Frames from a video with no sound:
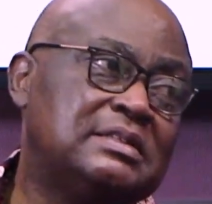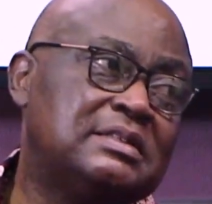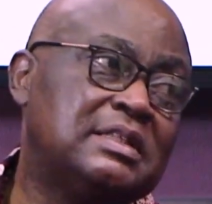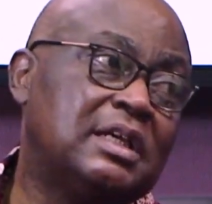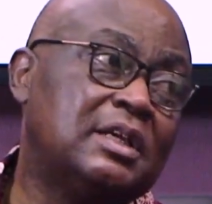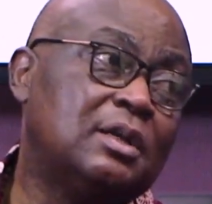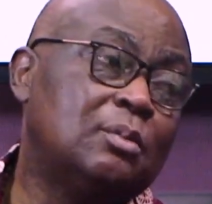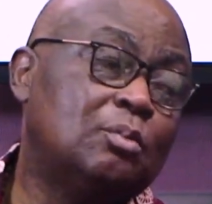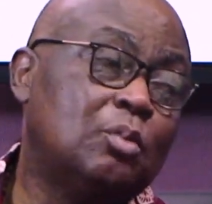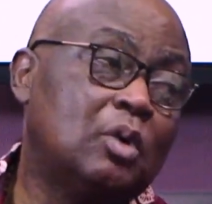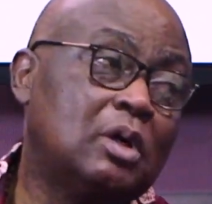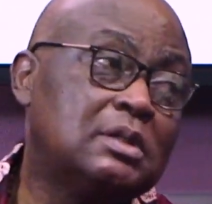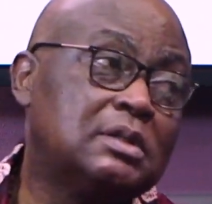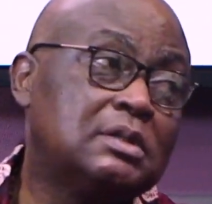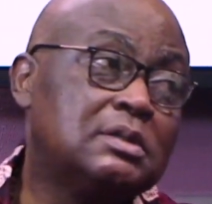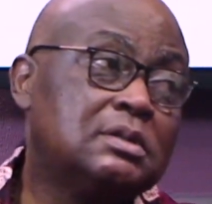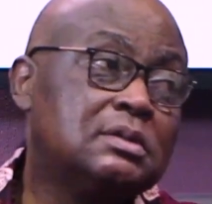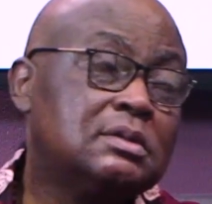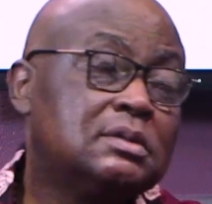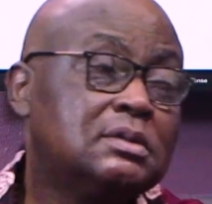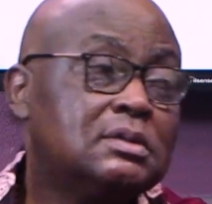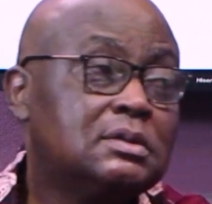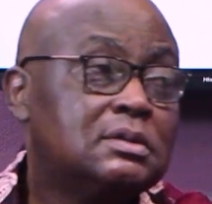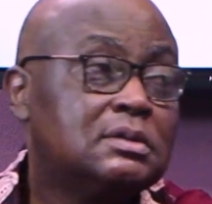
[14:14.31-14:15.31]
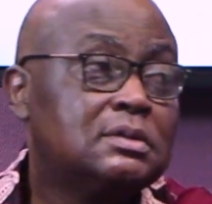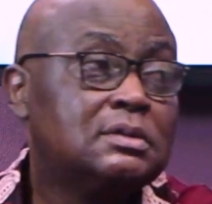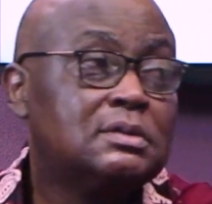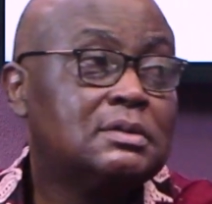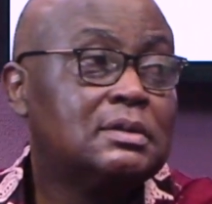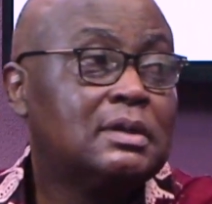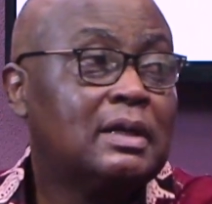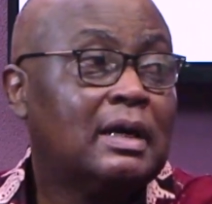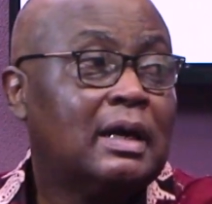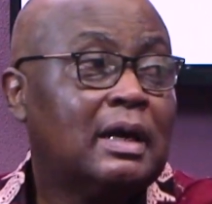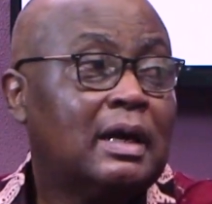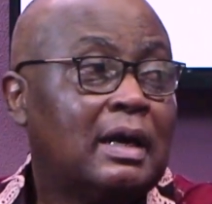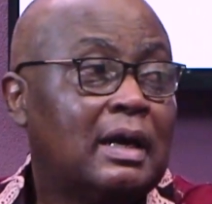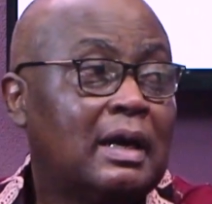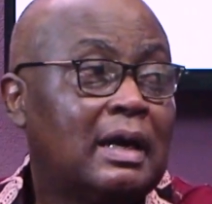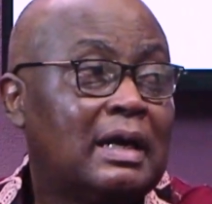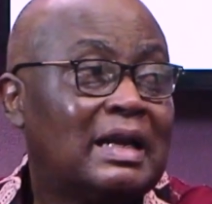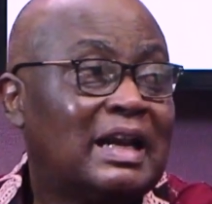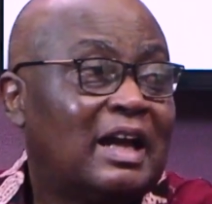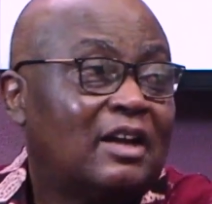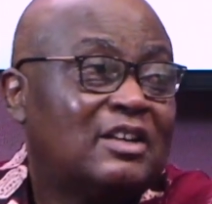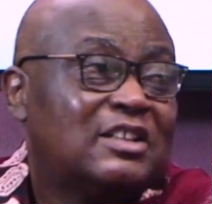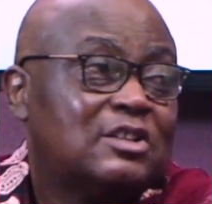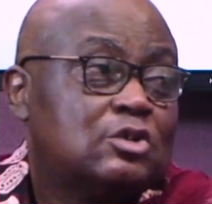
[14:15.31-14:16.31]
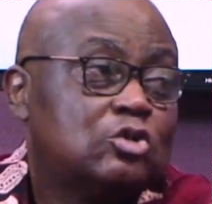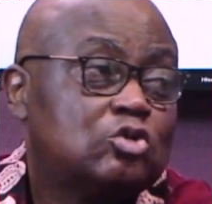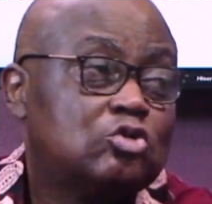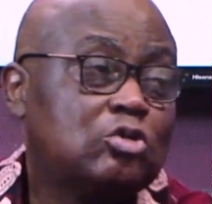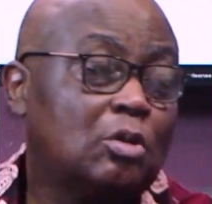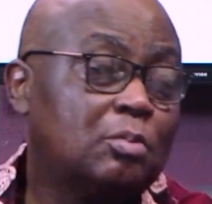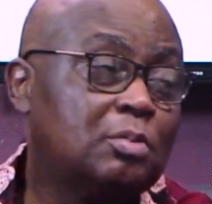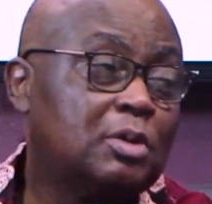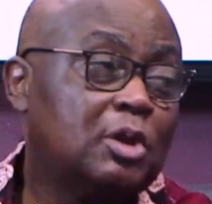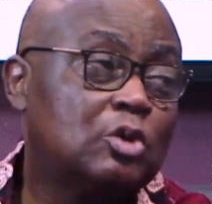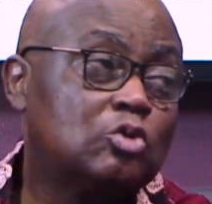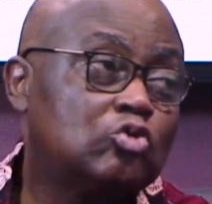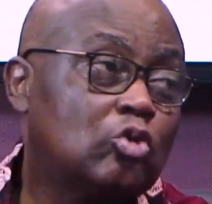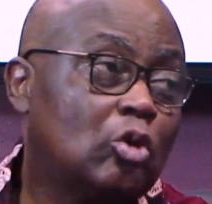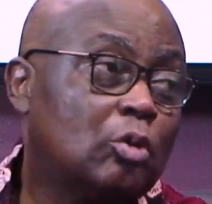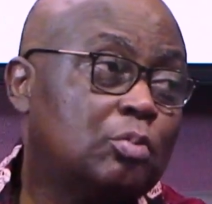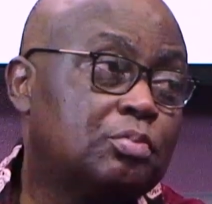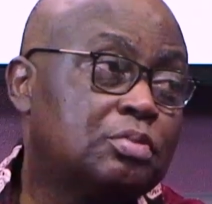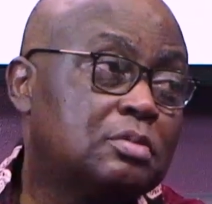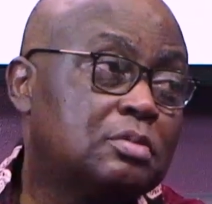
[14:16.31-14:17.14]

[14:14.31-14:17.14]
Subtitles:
anybody. And I didn't stop the job.